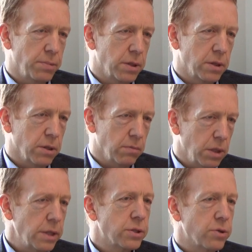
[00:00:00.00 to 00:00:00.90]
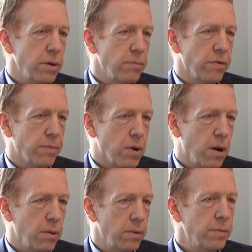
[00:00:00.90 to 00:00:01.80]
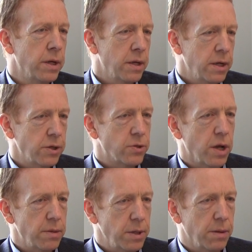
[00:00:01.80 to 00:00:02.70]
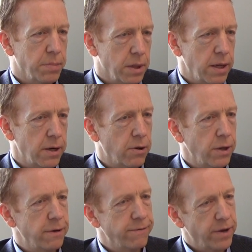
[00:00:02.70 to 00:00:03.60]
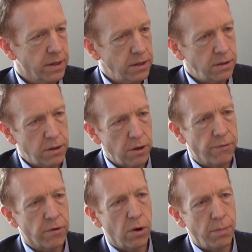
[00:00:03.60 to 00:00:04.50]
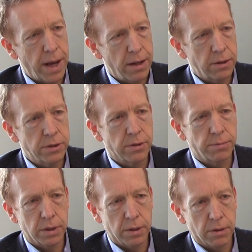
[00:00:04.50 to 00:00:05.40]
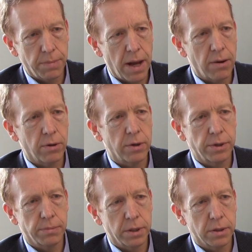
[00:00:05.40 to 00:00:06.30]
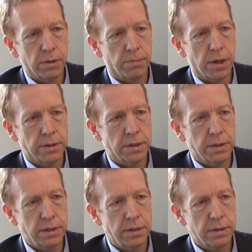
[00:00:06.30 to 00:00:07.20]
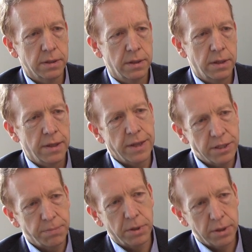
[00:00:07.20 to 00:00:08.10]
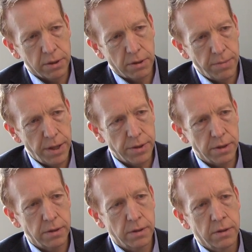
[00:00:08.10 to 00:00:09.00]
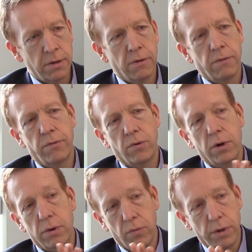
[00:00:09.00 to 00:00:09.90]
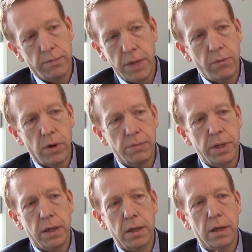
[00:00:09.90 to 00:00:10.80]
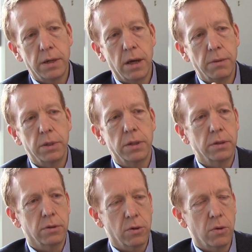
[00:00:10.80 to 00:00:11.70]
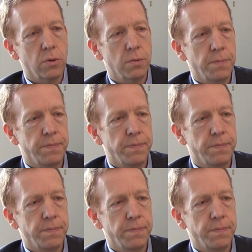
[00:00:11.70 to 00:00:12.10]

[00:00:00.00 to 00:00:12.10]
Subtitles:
political bloodstream of the problem and try to be a player in affecting the overall balance of political power and the political processes. That's a political method for what may well be a non-political goal.